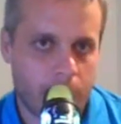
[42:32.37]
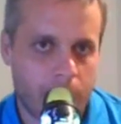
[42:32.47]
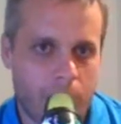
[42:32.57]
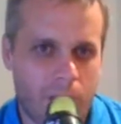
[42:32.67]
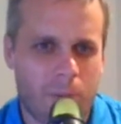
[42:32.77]

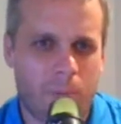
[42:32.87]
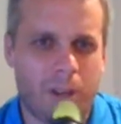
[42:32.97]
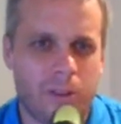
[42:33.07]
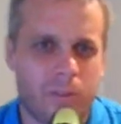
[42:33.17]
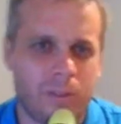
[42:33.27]
I
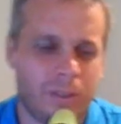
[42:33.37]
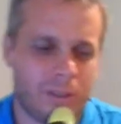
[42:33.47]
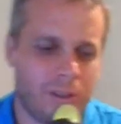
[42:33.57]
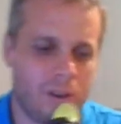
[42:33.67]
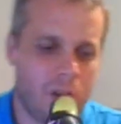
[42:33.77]
don't
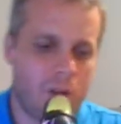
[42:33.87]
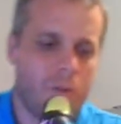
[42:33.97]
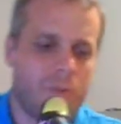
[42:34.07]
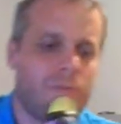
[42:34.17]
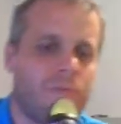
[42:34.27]
know
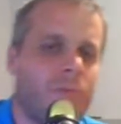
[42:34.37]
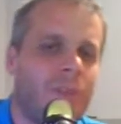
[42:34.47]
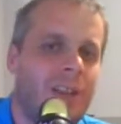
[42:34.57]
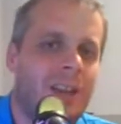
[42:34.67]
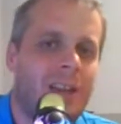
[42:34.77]
if
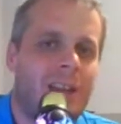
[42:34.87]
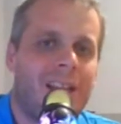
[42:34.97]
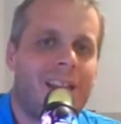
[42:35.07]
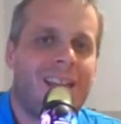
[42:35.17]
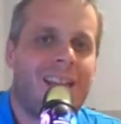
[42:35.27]

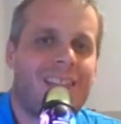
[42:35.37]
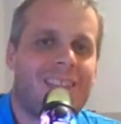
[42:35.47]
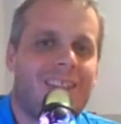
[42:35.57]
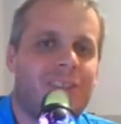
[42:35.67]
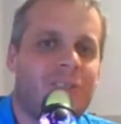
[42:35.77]
at the
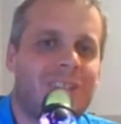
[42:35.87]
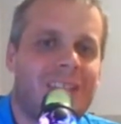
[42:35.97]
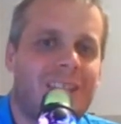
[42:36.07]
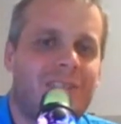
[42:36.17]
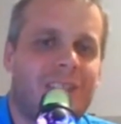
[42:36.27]
end of the
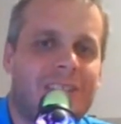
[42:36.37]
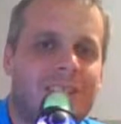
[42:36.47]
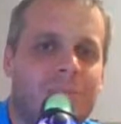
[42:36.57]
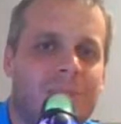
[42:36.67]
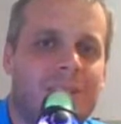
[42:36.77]
day if that's going
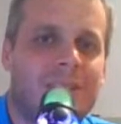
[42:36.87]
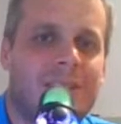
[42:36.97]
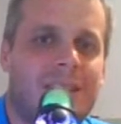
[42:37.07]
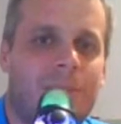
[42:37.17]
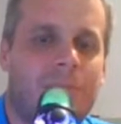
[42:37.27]
to be the
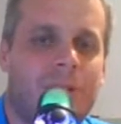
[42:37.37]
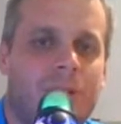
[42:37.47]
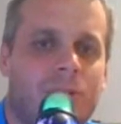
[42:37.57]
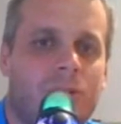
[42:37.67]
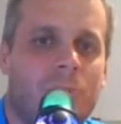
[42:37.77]
same
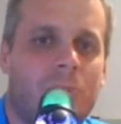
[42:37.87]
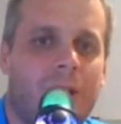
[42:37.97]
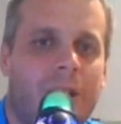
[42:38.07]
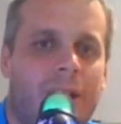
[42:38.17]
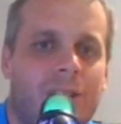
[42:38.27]
conclusion, but
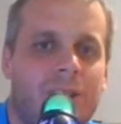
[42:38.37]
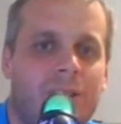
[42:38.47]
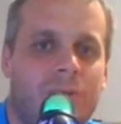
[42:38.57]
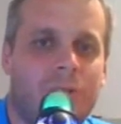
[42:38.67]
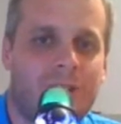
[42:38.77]
at least
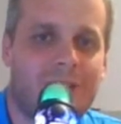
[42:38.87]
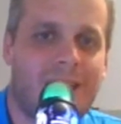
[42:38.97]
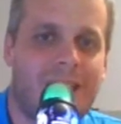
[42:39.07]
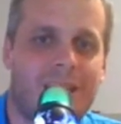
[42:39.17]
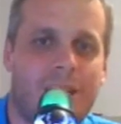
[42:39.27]
for the
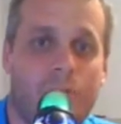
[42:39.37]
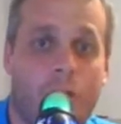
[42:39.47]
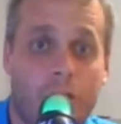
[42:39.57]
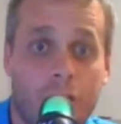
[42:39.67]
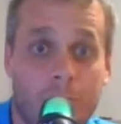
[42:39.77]
sake of
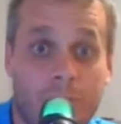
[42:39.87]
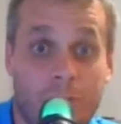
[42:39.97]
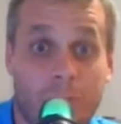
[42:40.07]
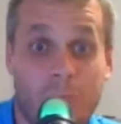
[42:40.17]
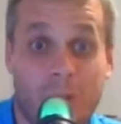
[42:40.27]
argument
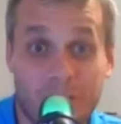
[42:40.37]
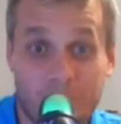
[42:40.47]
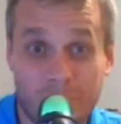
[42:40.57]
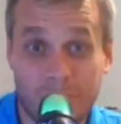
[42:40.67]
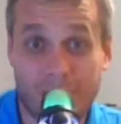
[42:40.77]
from this
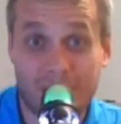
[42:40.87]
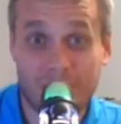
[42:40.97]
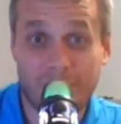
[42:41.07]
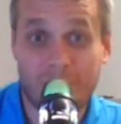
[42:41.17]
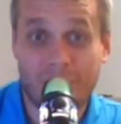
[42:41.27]

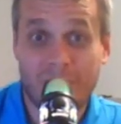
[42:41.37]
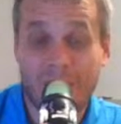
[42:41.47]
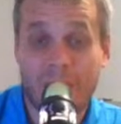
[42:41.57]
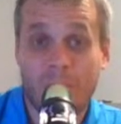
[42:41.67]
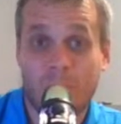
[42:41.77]
perspective,
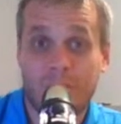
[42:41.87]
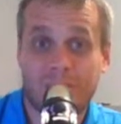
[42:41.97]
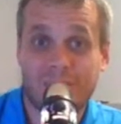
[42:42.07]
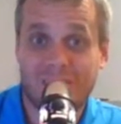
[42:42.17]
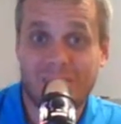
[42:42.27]
which is
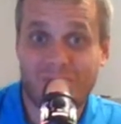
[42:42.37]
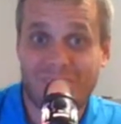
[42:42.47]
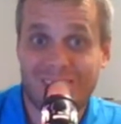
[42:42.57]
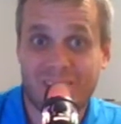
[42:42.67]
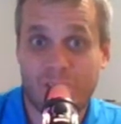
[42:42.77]
the
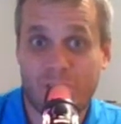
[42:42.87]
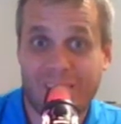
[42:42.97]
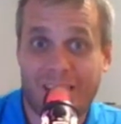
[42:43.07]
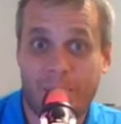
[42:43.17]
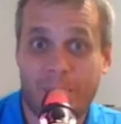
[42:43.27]
conventional
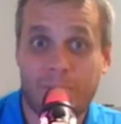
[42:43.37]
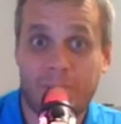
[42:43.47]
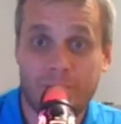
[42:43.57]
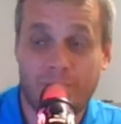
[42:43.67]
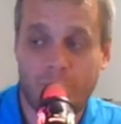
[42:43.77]

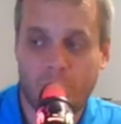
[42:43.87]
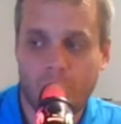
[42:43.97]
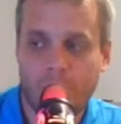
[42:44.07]
capitalist view,